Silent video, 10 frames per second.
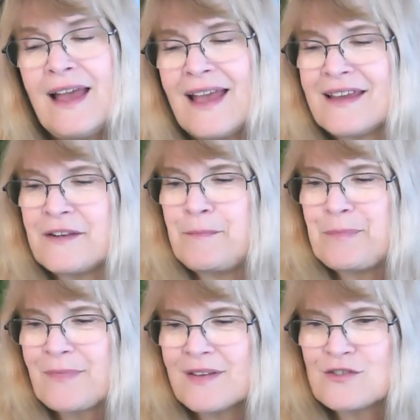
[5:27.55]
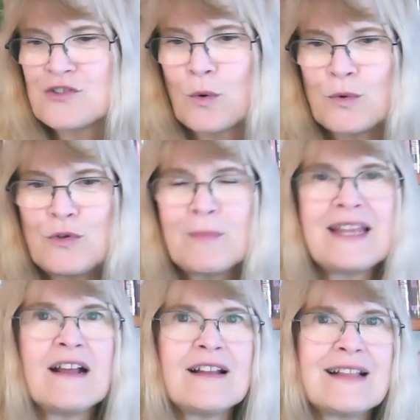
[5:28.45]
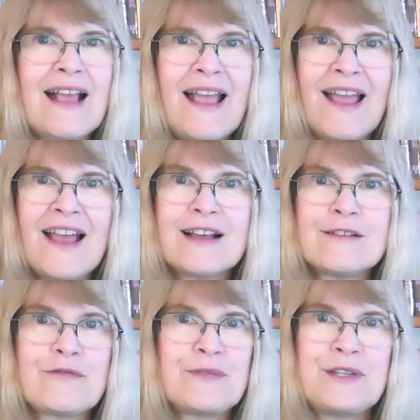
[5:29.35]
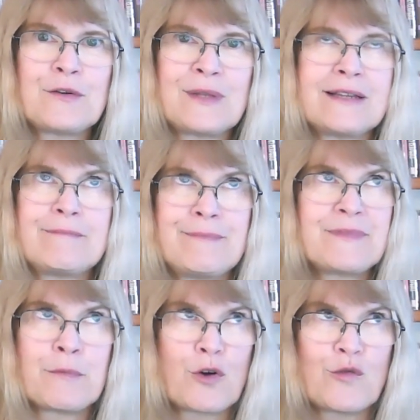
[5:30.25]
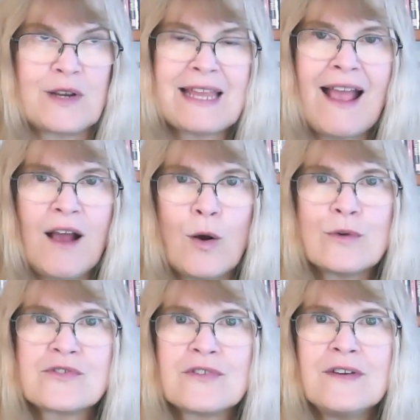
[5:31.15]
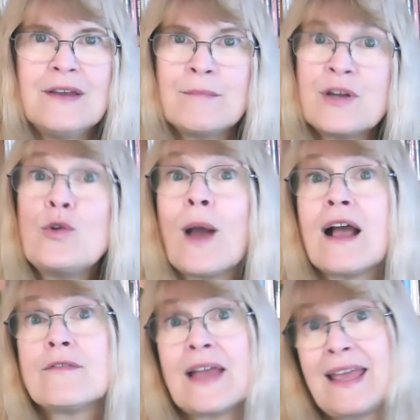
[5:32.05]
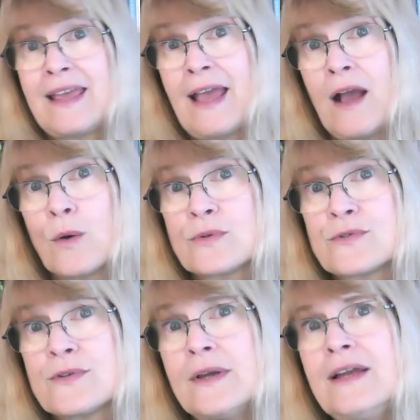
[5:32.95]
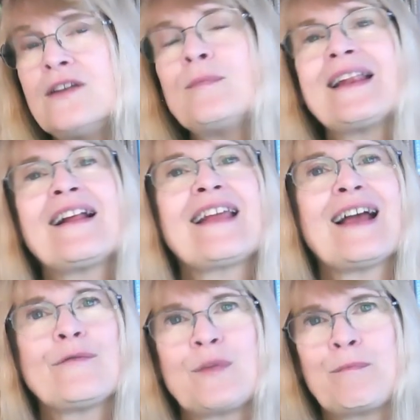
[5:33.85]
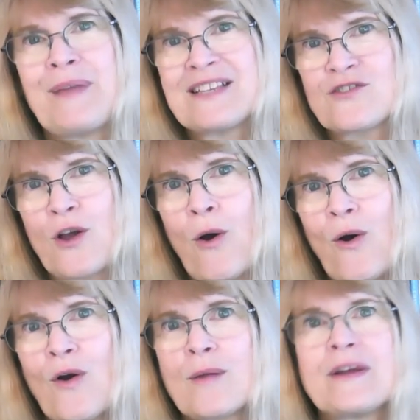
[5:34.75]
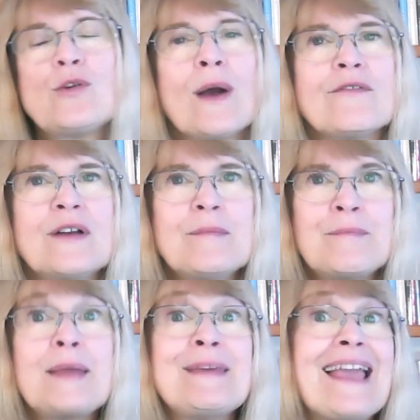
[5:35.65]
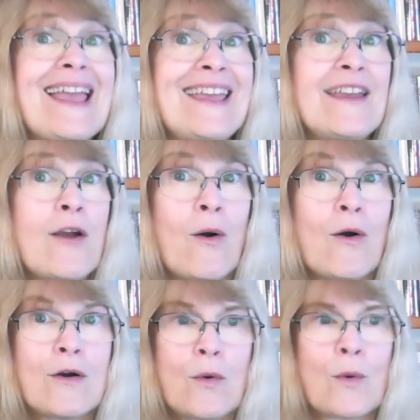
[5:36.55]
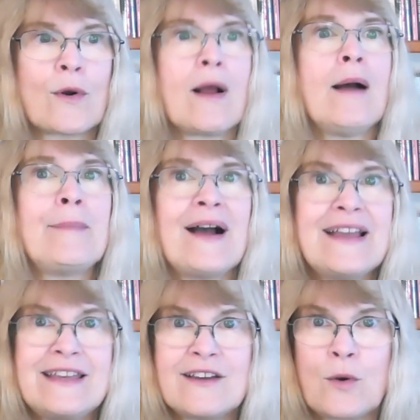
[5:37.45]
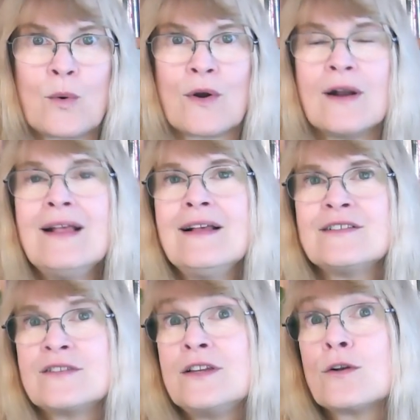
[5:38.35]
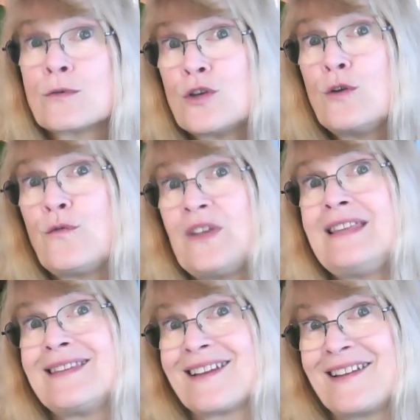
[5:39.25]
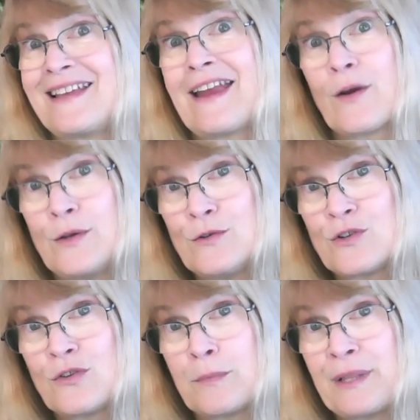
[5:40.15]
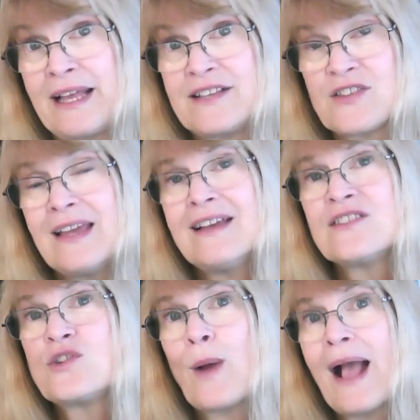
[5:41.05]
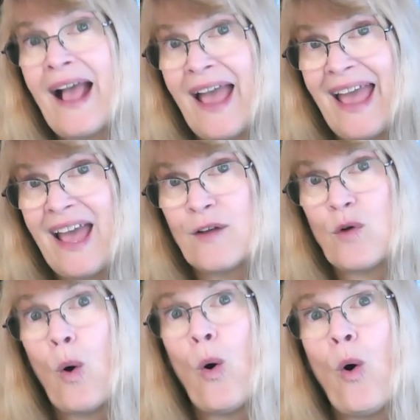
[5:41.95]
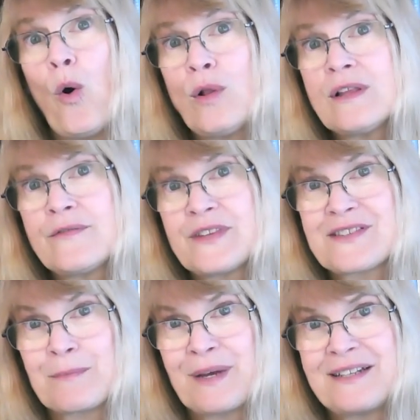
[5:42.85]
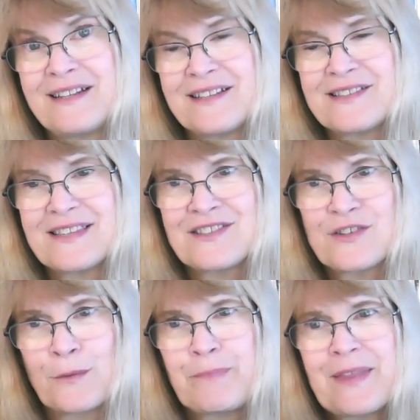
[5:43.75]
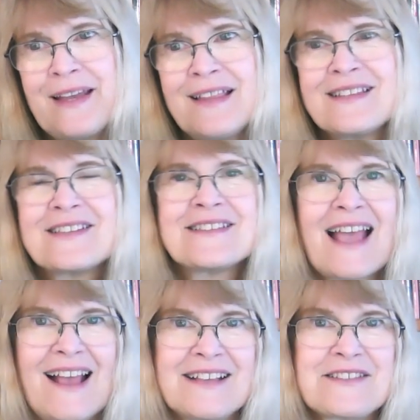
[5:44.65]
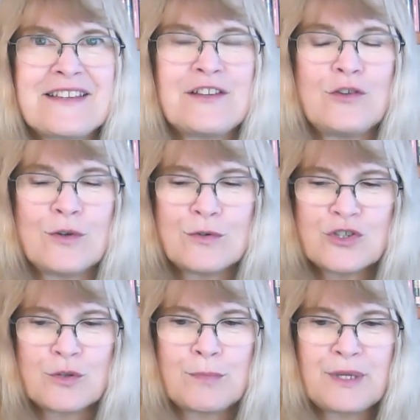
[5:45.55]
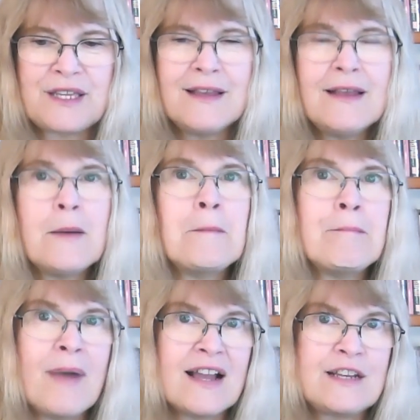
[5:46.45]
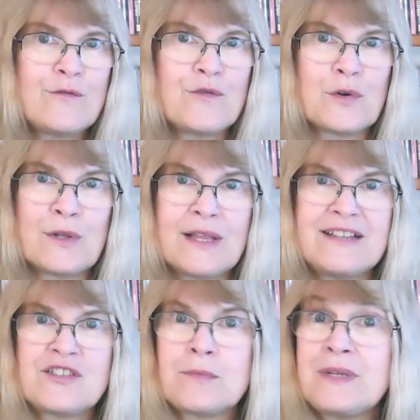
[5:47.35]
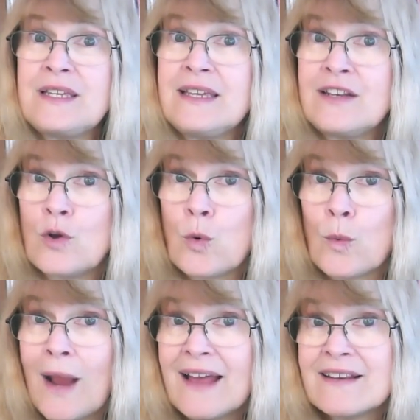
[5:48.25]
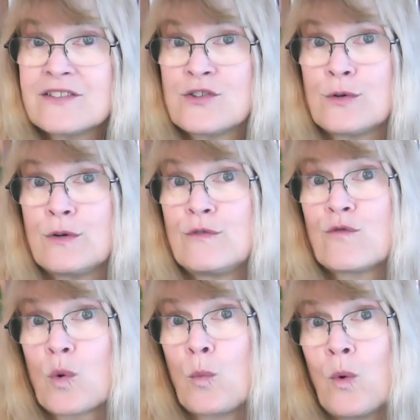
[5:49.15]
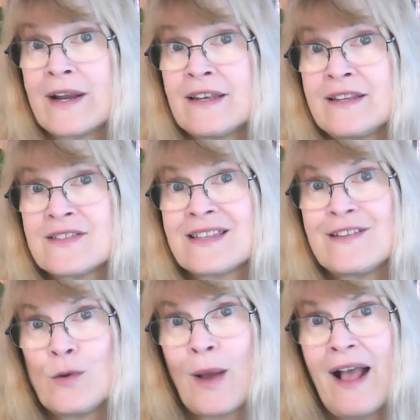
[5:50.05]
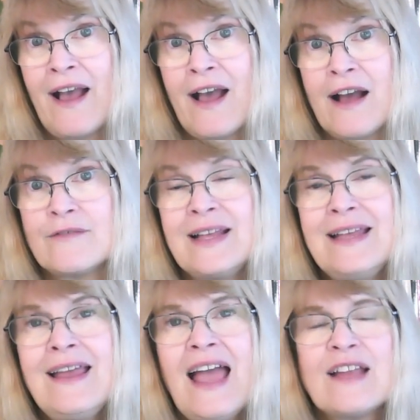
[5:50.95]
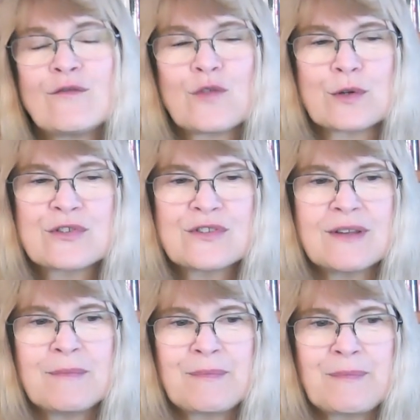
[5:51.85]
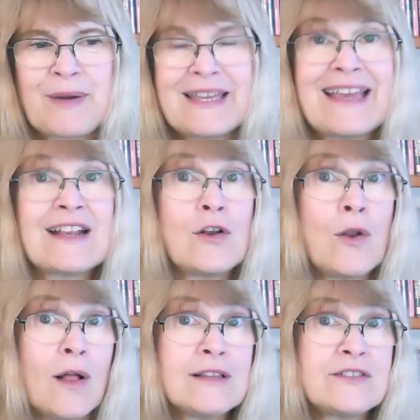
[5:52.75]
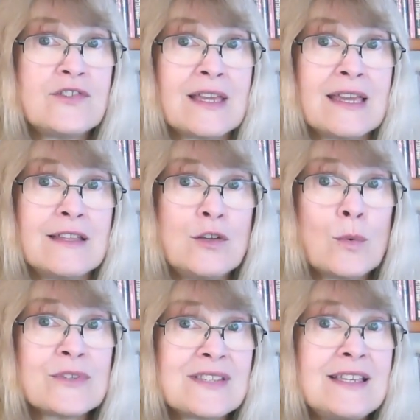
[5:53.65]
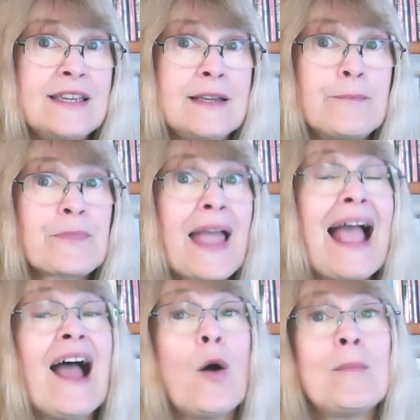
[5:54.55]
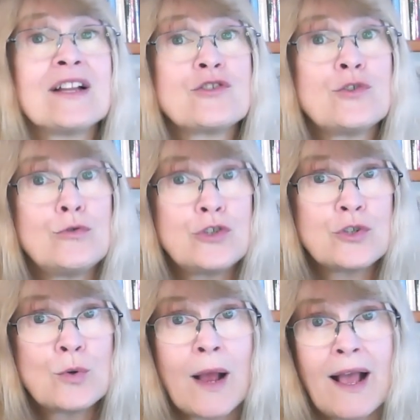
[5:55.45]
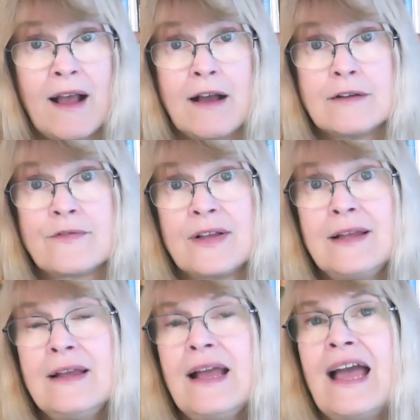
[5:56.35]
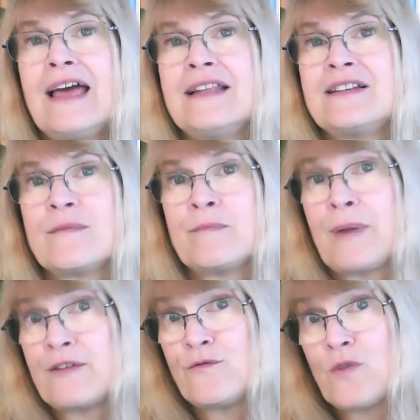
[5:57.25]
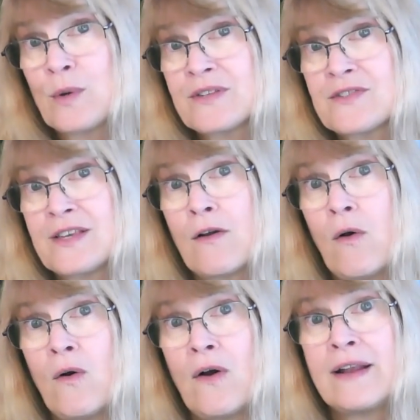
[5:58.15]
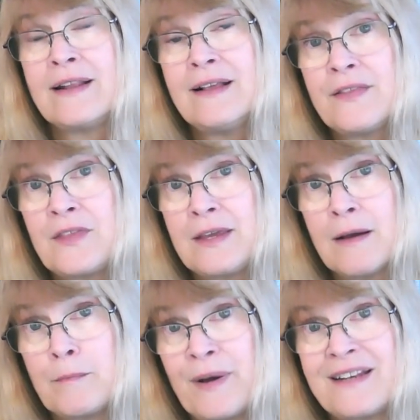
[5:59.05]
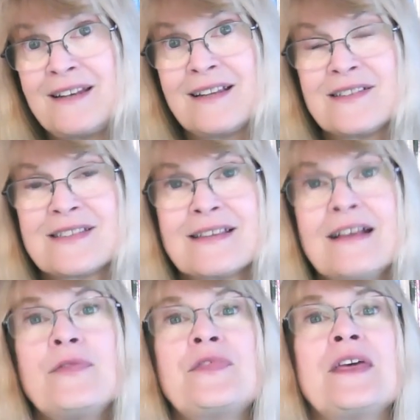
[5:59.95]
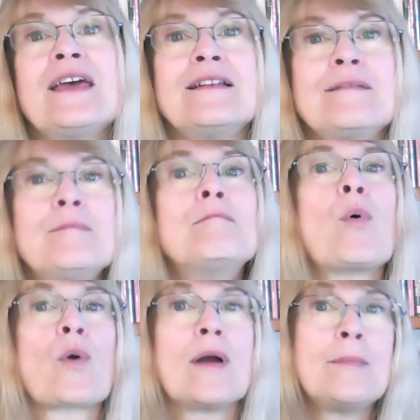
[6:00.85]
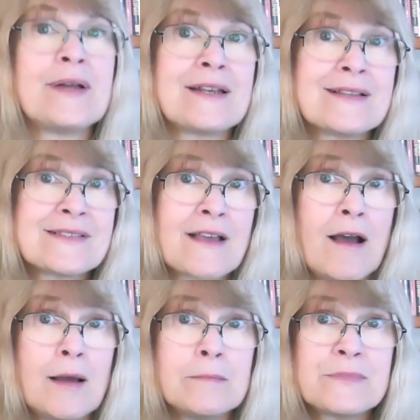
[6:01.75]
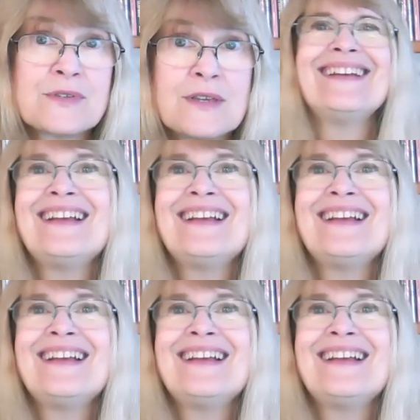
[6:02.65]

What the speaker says: And so you may not have, you know, like the perfect house, but you have a house. You may not have the best car, but you have maybe a car or a bike or, you know, 2 feet that can carry you to the place. So you have all of this abundance. And so this is asking you to be mindful and to be in gratitude for what it is that you have. And first, by acknowledging it, you will see how much you do have. And by focusing on the abundance, then more abundance comes.